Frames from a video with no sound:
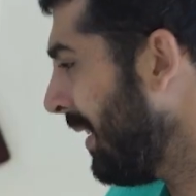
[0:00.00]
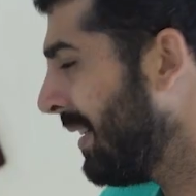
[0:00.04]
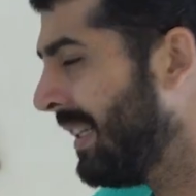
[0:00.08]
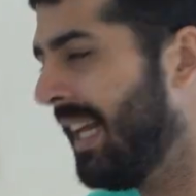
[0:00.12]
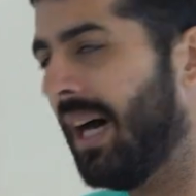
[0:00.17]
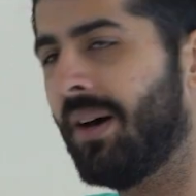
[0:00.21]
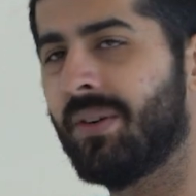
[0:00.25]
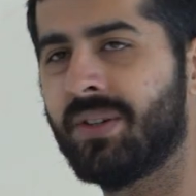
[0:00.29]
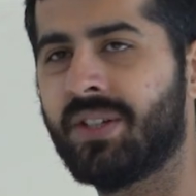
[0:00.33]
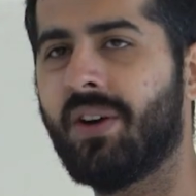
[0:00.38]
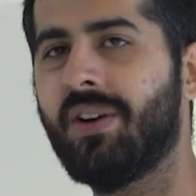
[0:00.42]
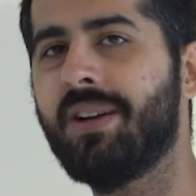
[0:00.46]

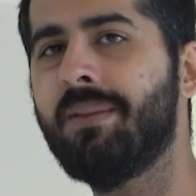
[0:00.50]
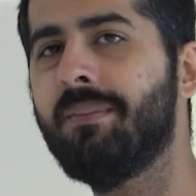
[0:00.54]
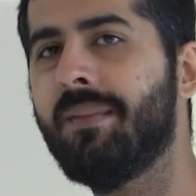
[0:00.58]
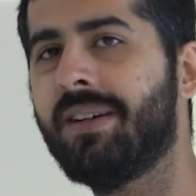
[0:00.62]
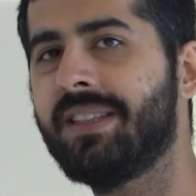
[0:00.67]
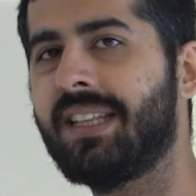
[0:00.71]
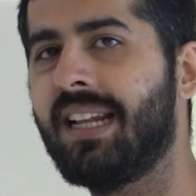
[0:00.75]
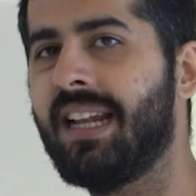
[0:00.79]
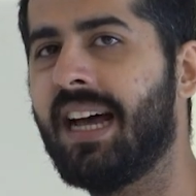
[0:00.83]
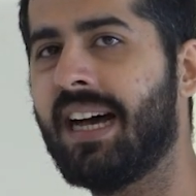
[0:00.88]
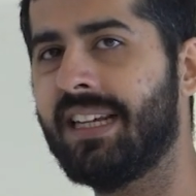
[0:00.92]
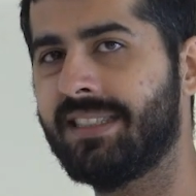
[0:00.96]
Now, talking
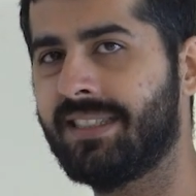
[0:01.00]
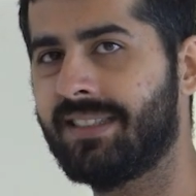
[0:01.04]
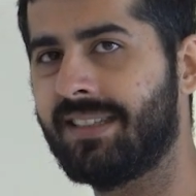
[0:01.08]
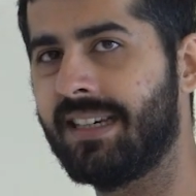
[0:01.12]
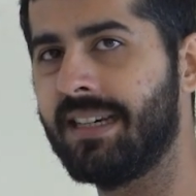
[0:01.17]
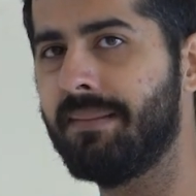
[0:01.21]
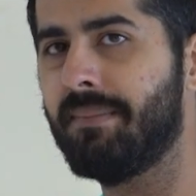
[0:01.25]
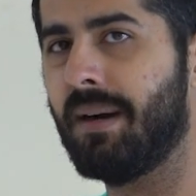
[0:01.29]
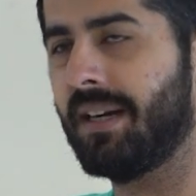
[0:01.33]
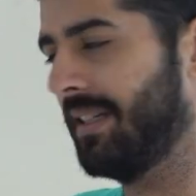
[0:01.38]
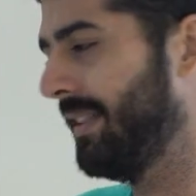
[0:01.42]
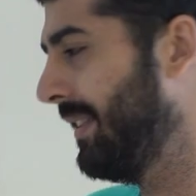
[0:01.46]
about the last
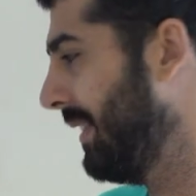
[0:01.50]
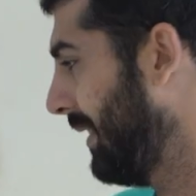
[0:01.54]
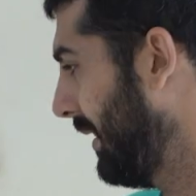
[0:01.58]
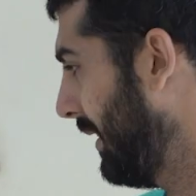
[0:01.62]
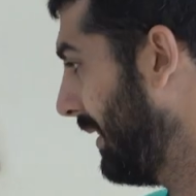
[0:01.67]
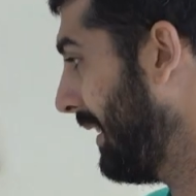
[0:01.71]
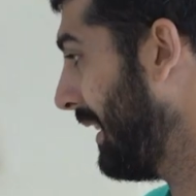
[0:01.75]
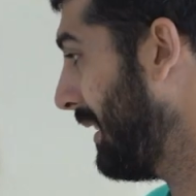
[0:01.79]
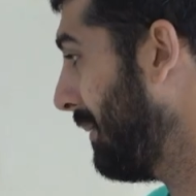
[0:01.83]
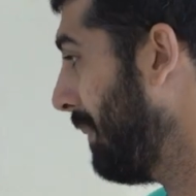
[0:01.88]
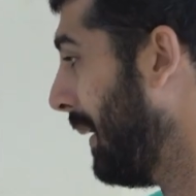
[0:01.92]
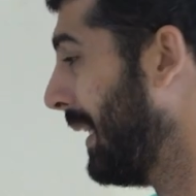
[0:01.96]
3 buttons,
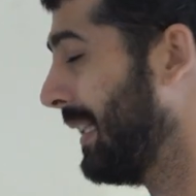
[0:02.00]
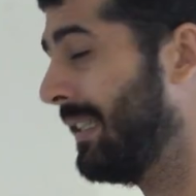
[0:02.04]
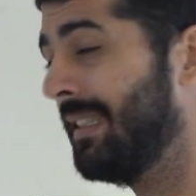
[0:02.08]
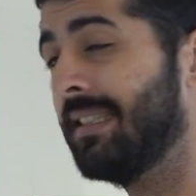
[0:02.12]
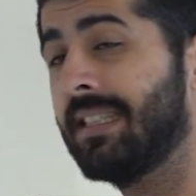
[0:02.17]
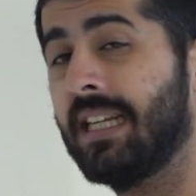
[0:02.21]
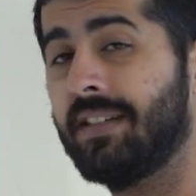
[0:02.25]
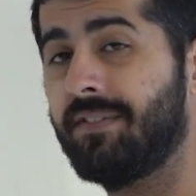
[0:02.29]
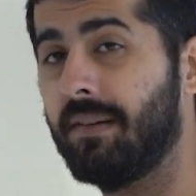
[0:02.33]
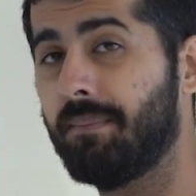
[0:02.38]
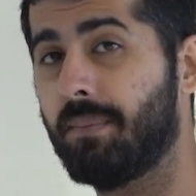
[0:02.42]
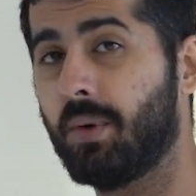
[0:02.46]
these
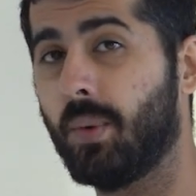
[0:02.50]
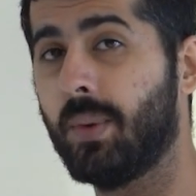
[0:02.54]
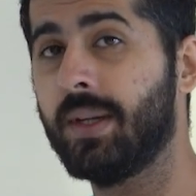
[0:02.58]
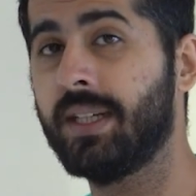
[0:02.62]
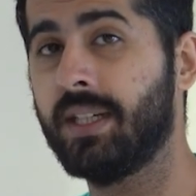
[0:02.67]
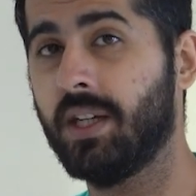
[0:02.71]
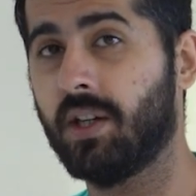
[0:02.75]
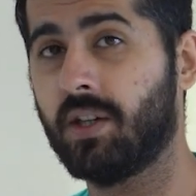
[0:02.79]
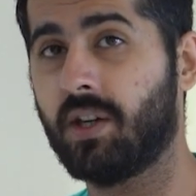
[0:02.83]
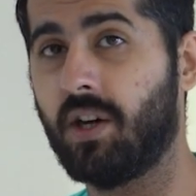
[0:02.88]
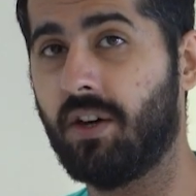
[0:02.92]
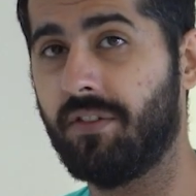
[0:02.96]
buttons are for
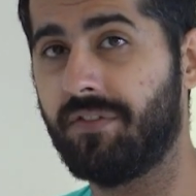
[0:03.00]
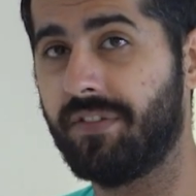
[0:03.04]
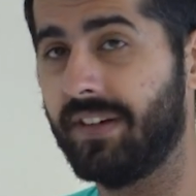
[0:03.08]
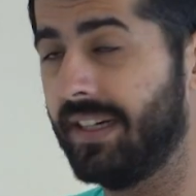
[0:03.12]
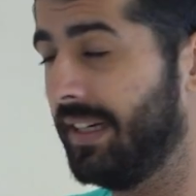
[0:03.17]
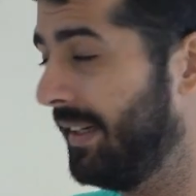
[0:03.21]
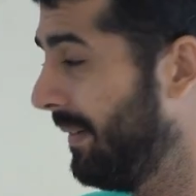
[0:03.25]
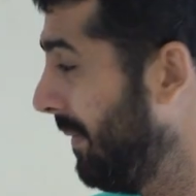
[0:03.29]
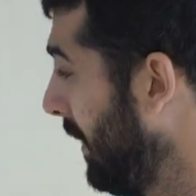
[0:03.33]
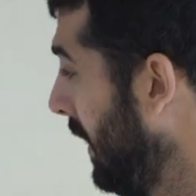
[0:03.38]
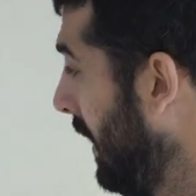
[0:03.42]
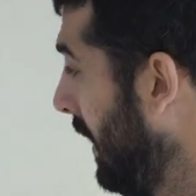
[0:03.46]
brewing your coffee.